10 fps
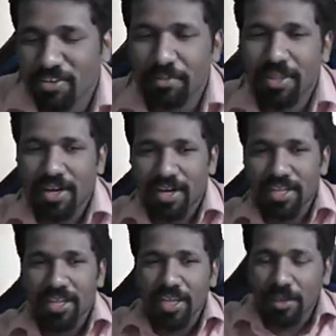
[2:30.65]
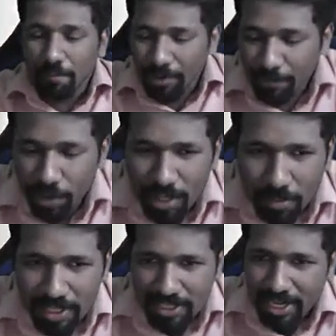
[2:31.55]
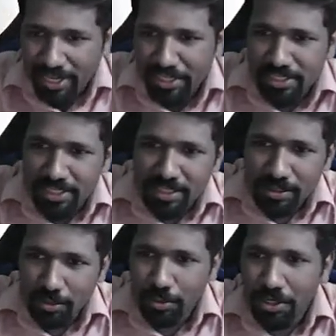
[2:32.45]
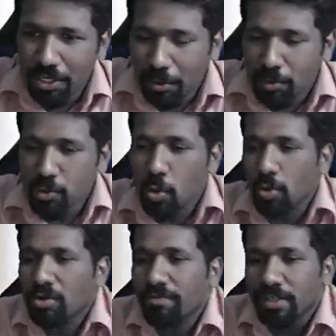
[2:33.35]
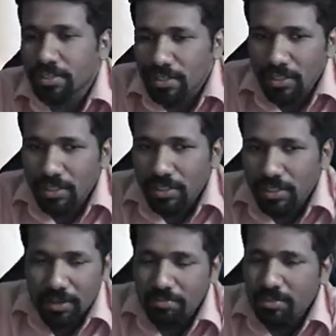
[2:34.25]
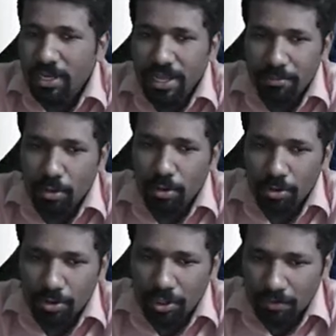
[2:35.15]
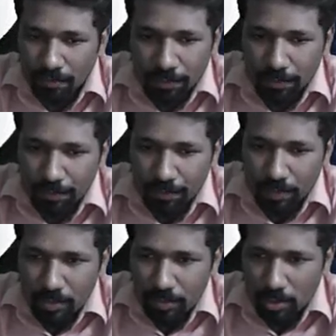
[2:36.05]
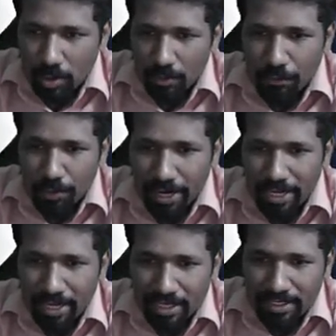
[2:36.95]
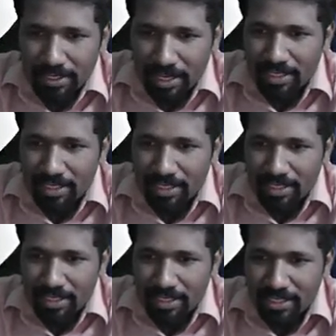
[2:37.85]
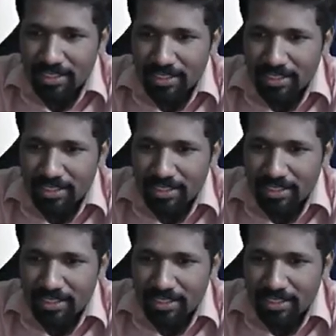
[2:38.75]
will be running. Before the buzzer ends, you need to solve this sums that I am going to give you. So all of you ready? Take the book and